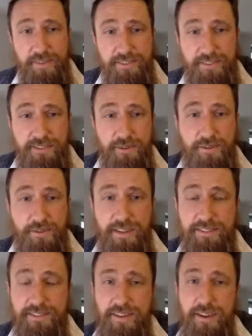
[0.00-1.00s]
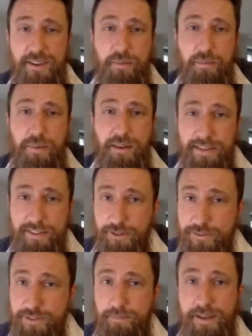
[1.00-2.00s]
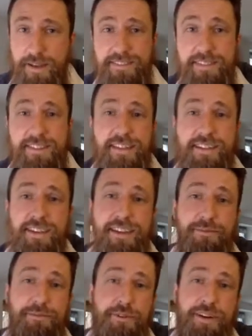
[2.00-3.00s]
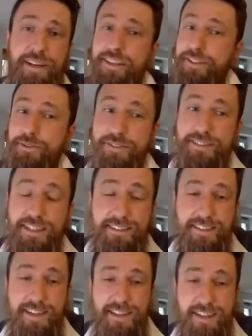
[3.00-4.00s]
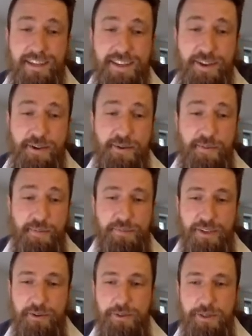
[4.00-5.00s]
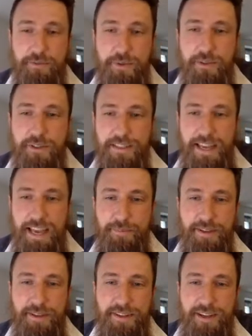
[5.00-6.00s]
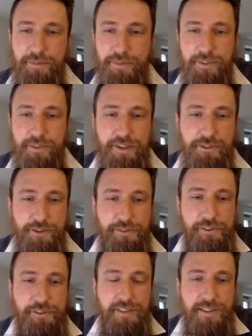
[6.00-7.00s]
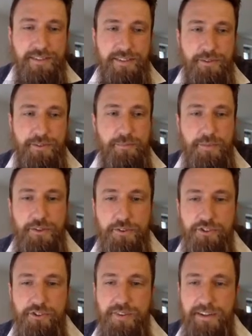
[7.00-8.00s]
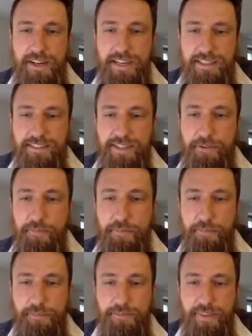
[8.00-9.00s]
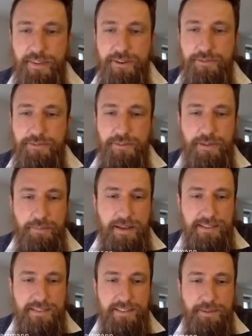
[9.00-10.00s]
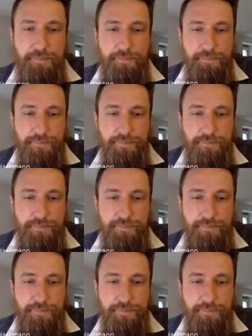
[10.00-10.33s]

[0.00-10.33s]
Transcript: So there's plenty of capacity for any use case, I think. And we're really happy to offer you this huge variety of capacity.